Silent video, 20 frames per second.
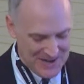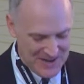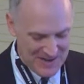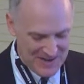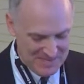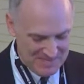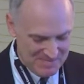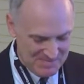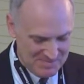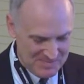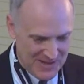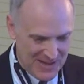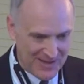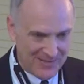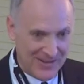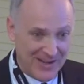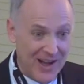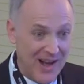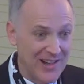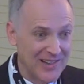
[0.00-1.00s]
um, I
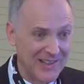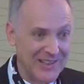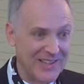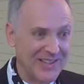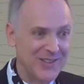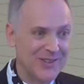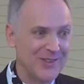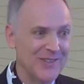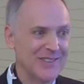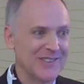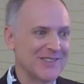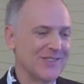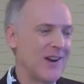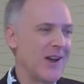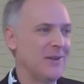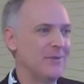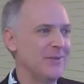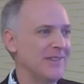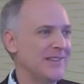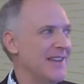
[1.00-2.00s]
have a colleague who
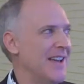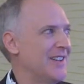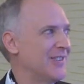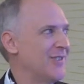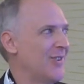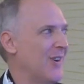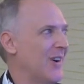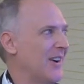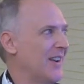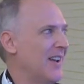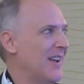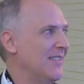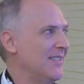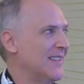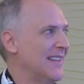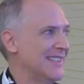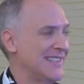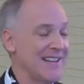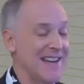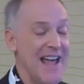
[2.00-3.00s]
describes the National
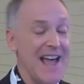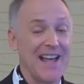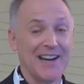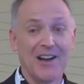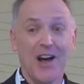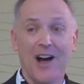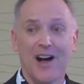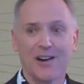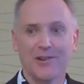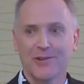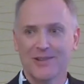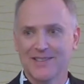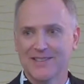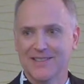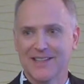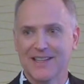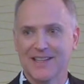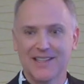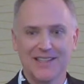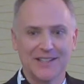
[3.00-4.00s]
Archives as an
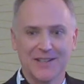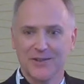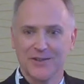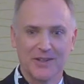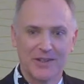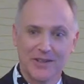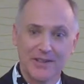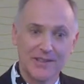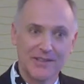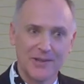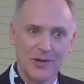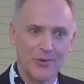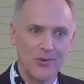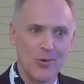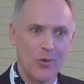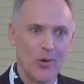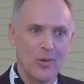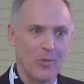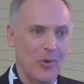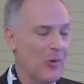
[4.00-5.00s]
adhocracy. You know, there is no
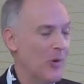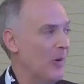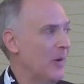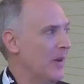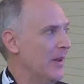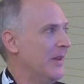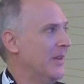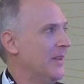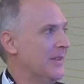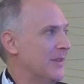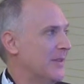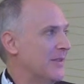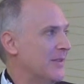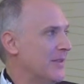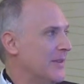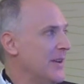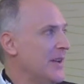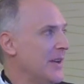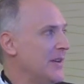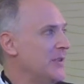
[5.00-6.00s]
normal. There's
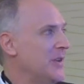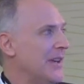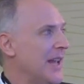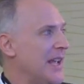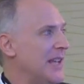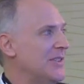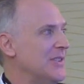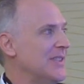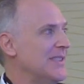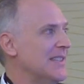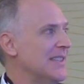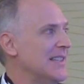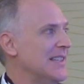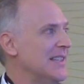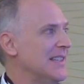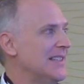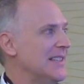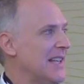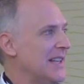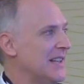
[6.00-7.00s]
300
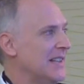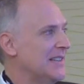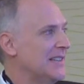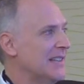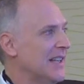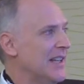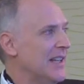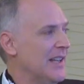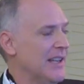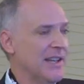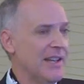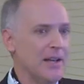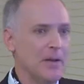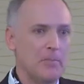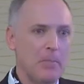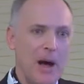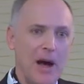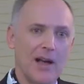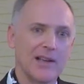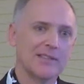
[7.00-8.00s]
agencies, and it's
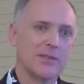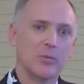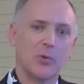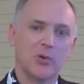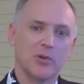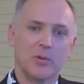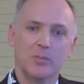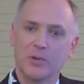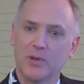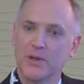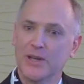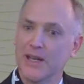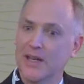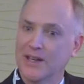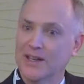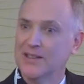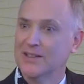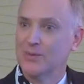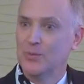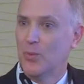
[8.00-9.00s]
impossible to
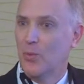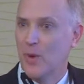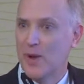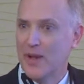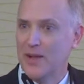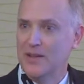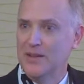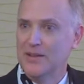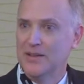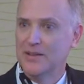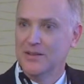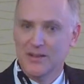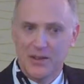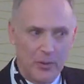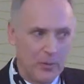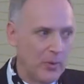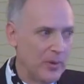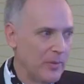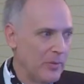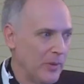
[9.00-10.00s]
predict when
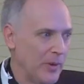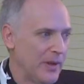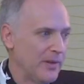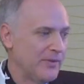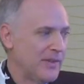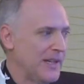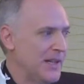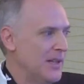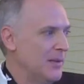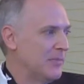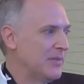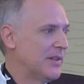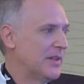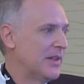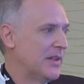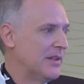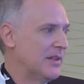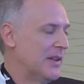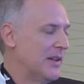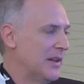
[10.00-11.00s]
you know we have teams
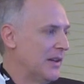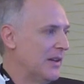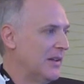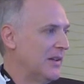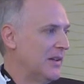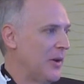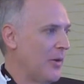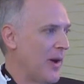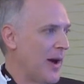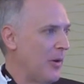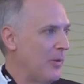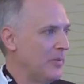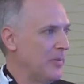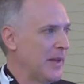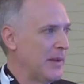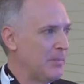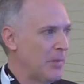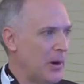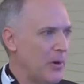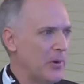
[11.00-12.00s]
that uh, go out
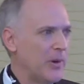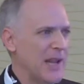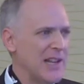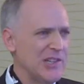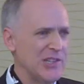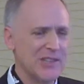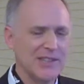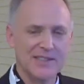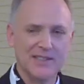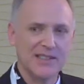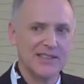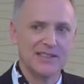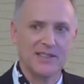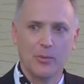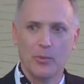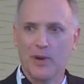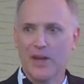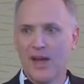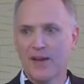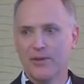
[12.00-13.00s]
and they poke agencies
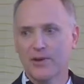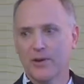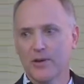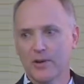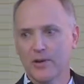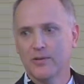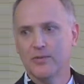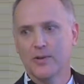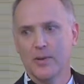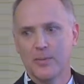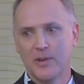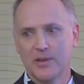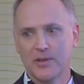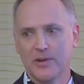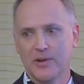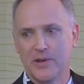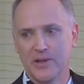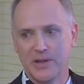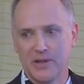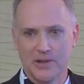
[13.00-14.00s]
that we haven't heard from in
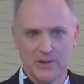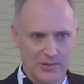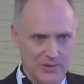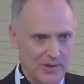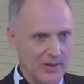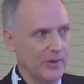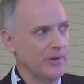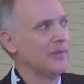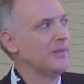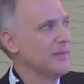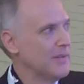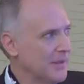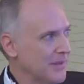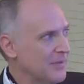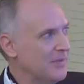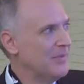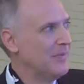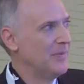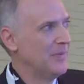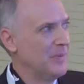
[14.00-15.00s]
30 years, trying to you
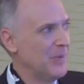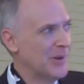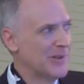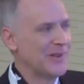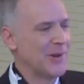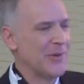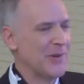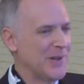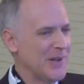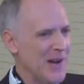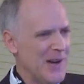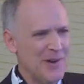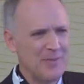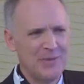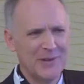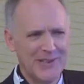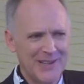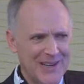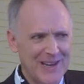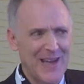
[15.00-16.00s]
know, what's going
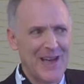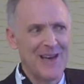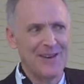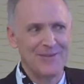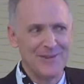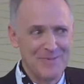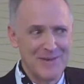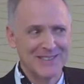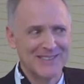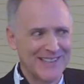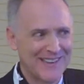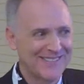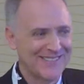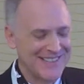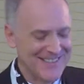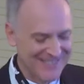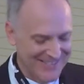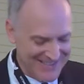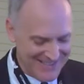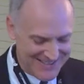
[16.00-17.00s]
on, what do you have? You must
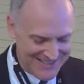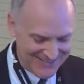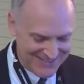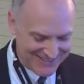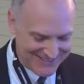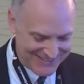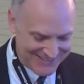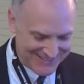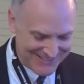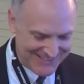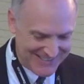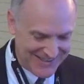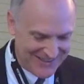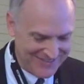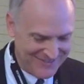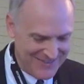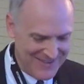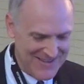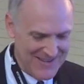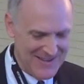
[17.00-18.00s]
have something. Give us your
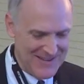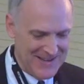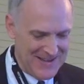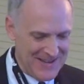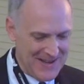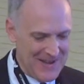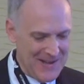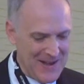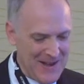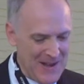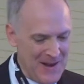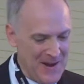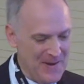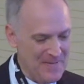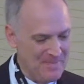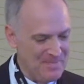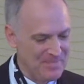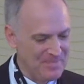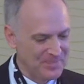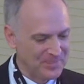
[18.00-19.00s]
stuff.
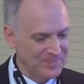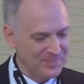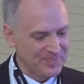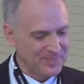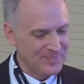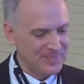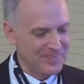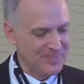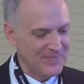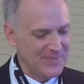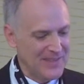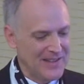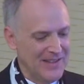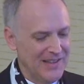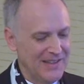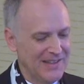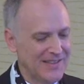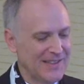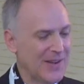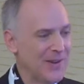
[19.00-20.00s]
Um,
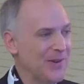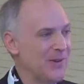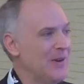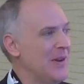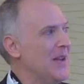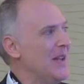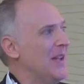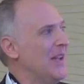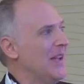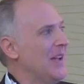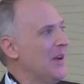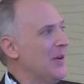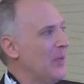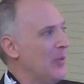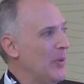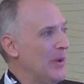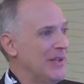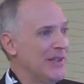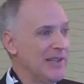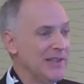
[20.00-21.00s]
so
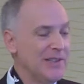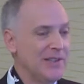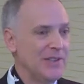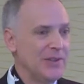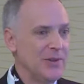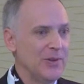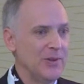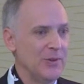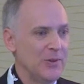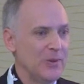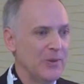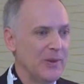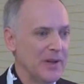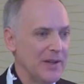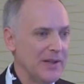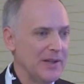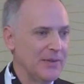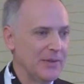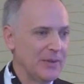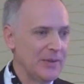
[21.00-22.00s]
we did do,
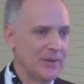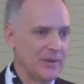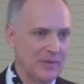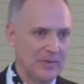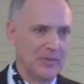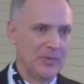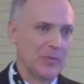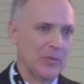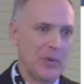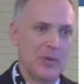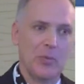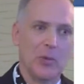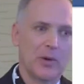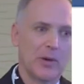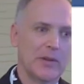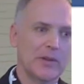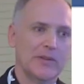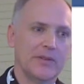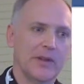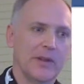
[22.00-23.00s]
and it, it, we
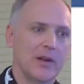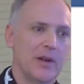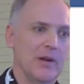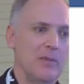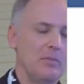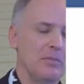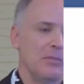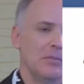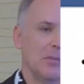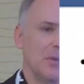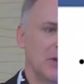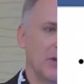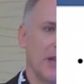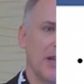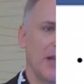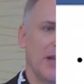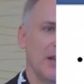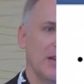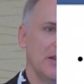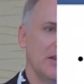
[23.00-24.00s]
worked um,
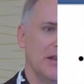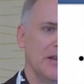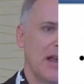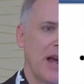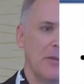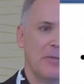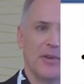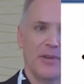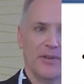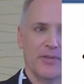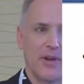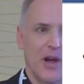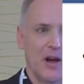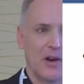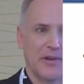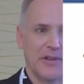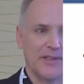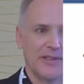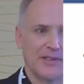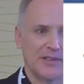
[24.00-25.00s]
looking at the Library of
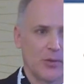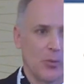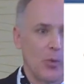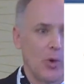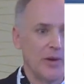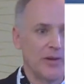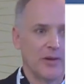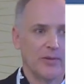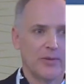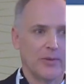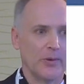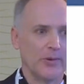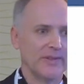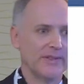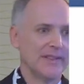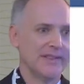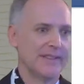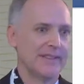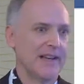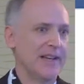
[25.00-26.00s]
Congress has a wonderful
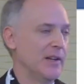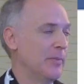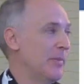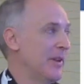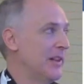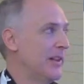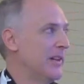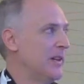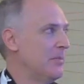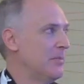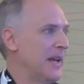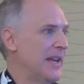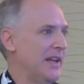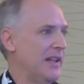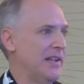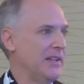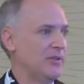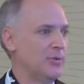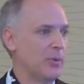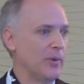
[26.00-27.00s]
sustainability
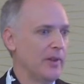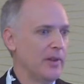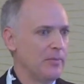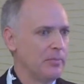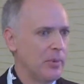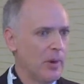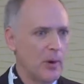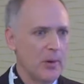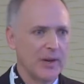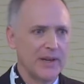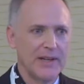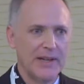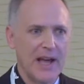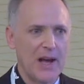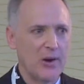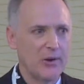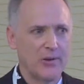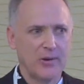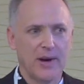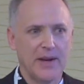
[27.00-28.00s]
page where they've broken
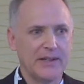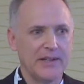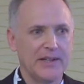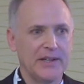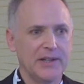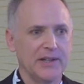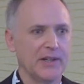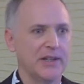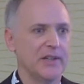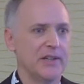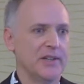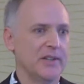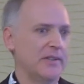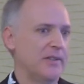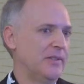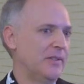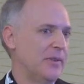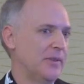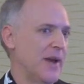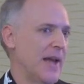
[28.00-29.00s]
down
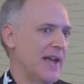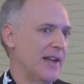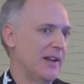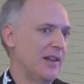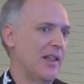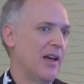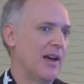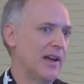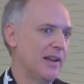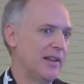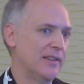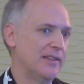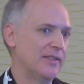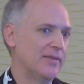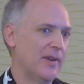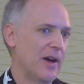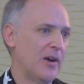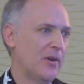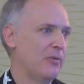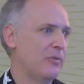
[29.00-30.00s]
criteria to
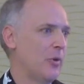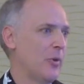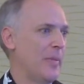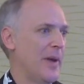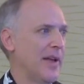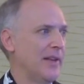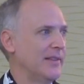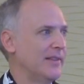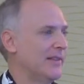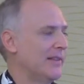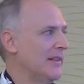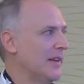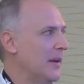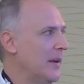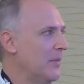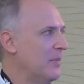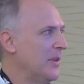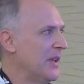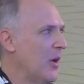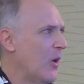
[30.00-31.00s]
analyze file formats.
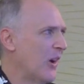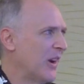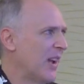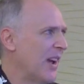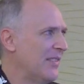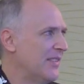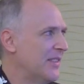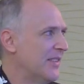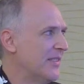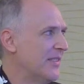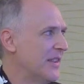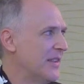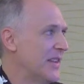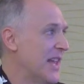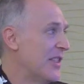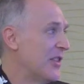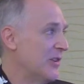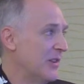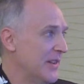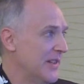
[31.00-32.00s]
Um, the Archives of the
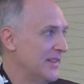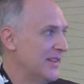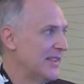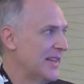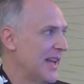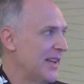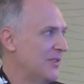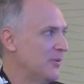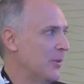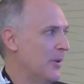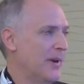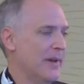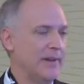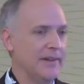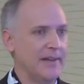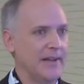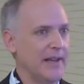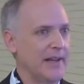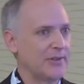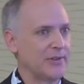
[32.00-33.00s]
Netherlands has
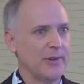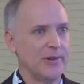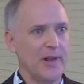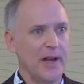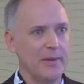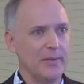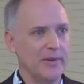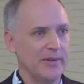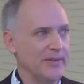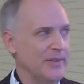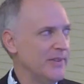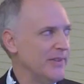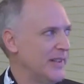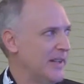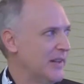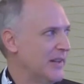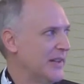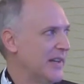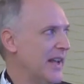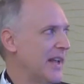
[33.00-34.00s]
one, National Library of New
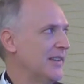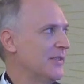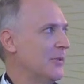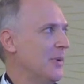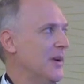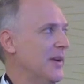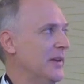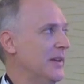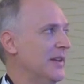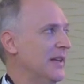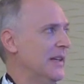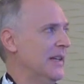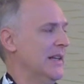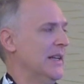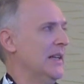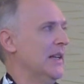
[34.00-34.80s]
Zealand has one.